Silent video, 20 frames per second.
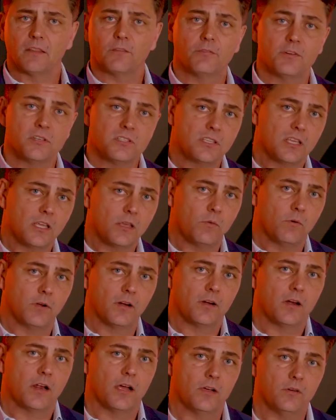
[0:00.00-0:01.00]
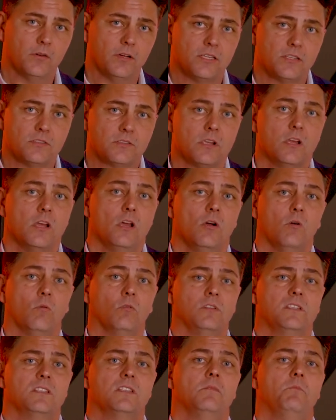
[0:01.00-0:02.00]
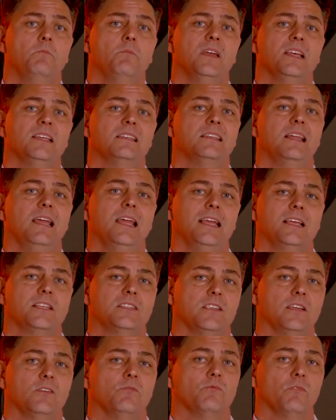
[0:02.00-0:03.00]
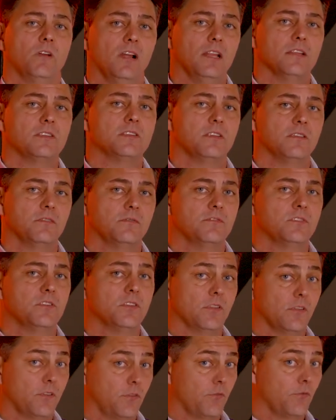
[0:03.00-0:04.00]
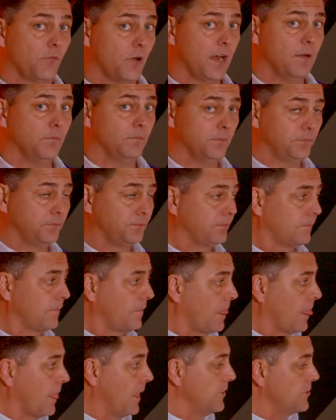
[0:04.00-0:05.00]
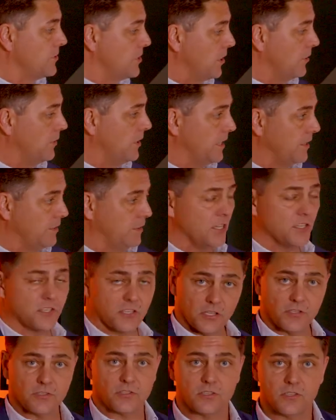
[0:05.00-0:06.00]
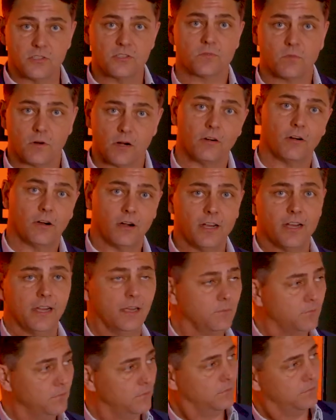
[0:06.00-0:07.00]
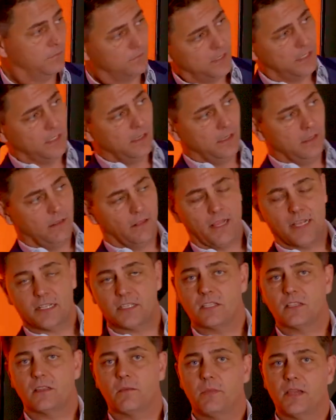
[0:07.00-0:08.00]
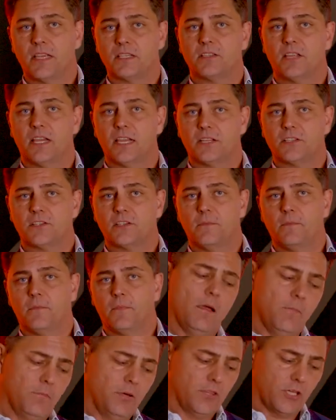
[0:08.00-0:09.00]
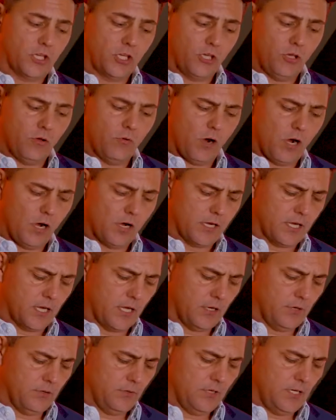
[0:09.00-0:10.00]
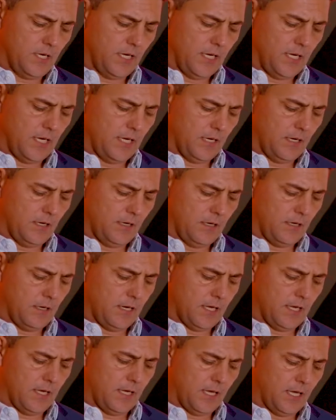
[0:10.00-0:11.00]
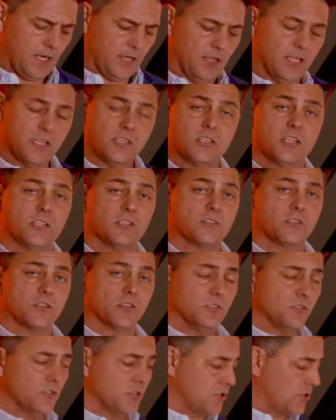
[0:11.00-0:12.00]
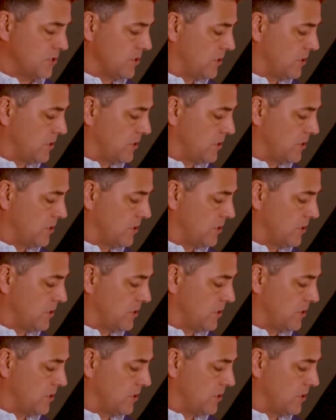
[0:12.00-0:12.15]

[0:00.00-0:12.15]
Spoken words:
the first thing you want to know is what's the best exit relative to the threat. So in this instance, where I am, that's the best exit. But the QR code in this instance